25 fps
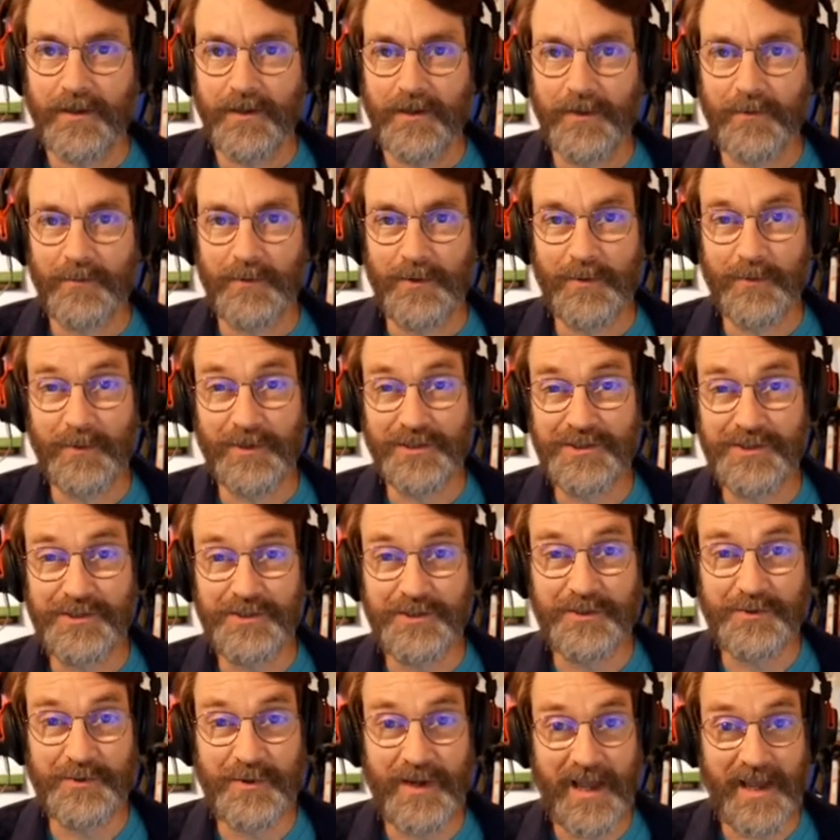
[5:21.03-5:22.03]
We wish
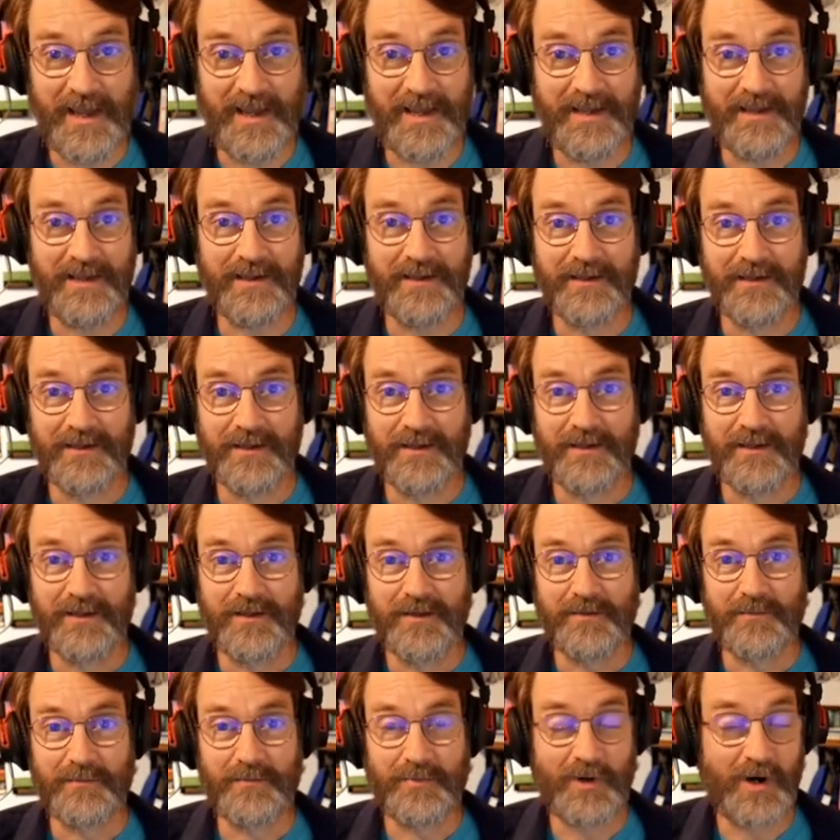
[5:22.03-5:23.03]
you a
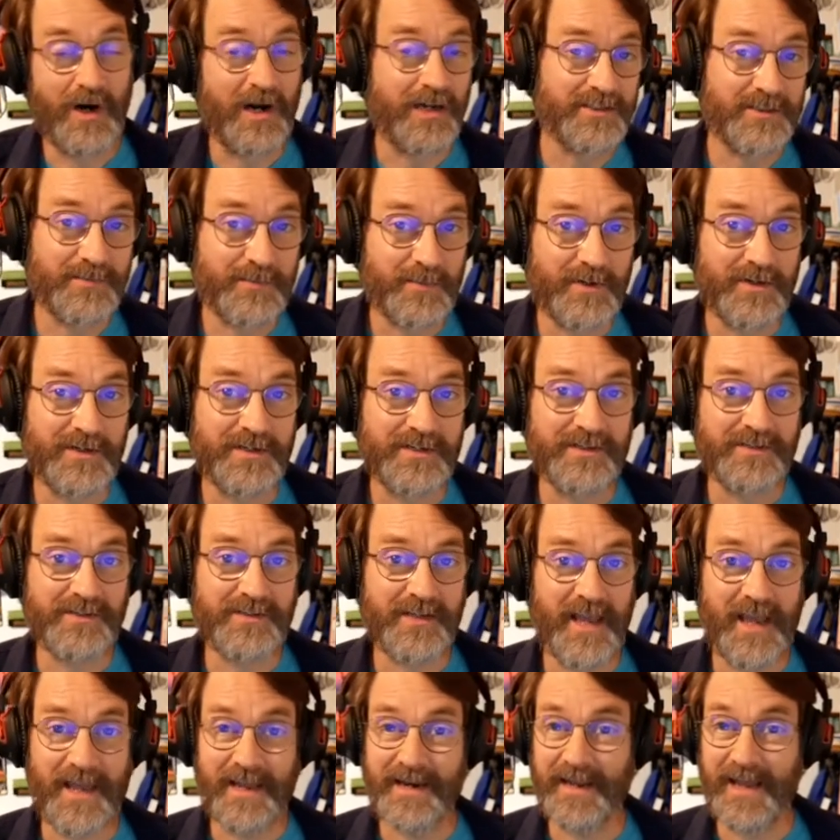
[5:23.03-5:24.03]
prosperous
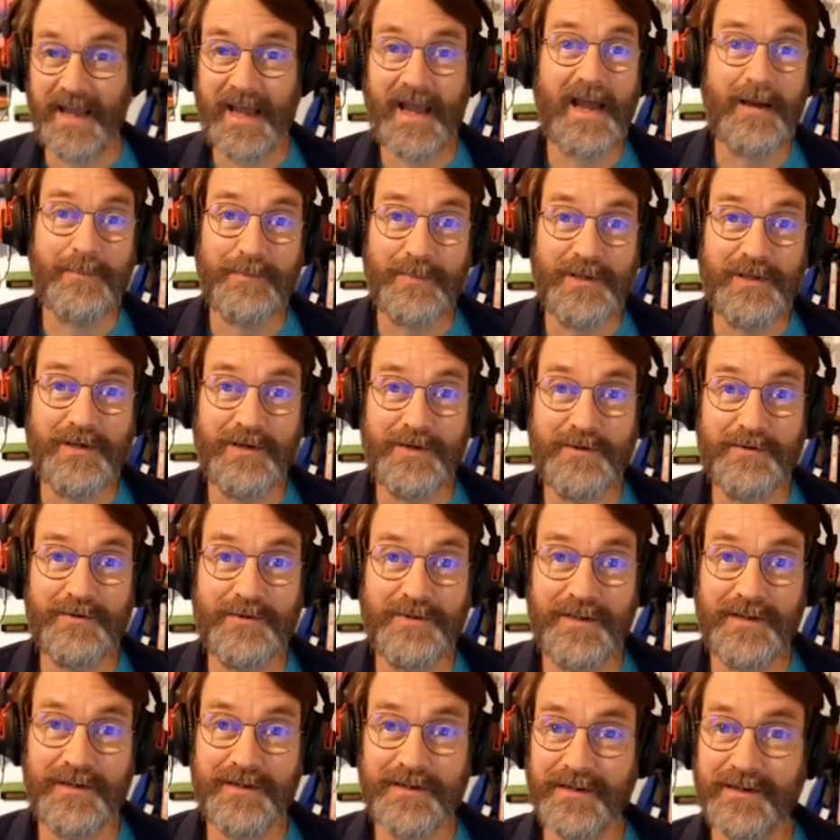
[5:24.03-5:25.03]
and happy new
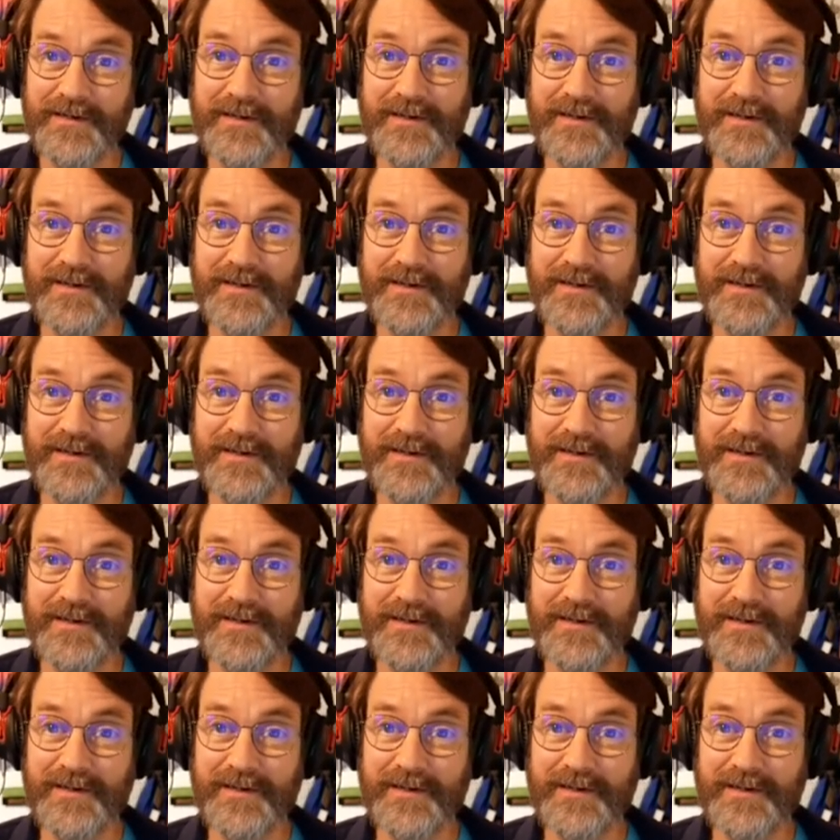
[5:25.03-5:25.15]
year.